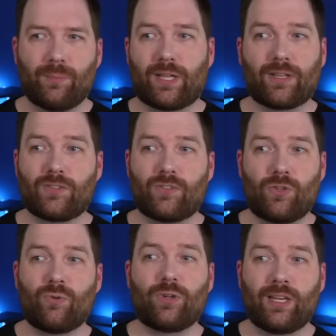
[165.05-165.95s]
because
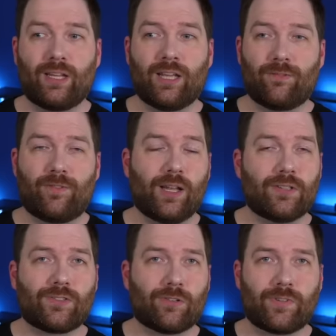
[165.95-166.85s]
you can get
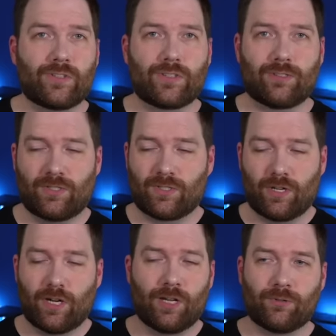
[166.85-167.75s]
fan service just
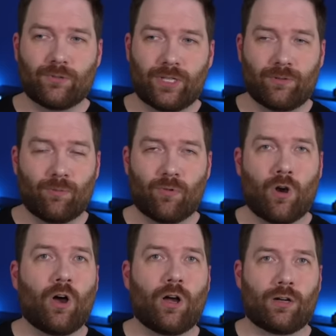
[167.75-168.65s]
utterly
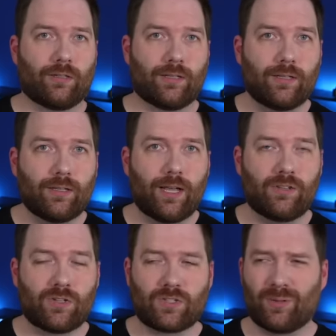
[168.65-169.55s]
wrong
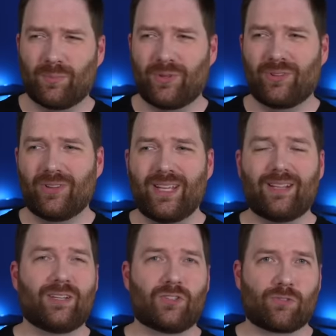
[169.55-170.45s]
and just
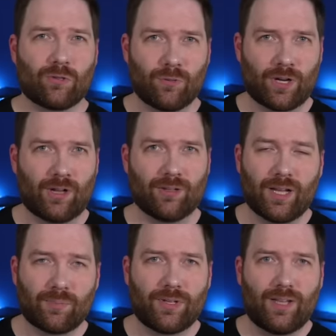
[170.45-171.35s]
completely screw it all
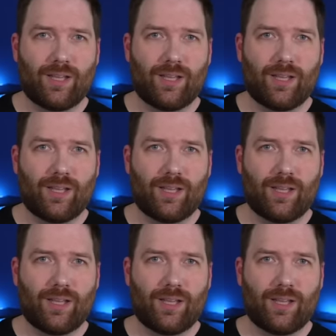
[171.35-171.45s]
up.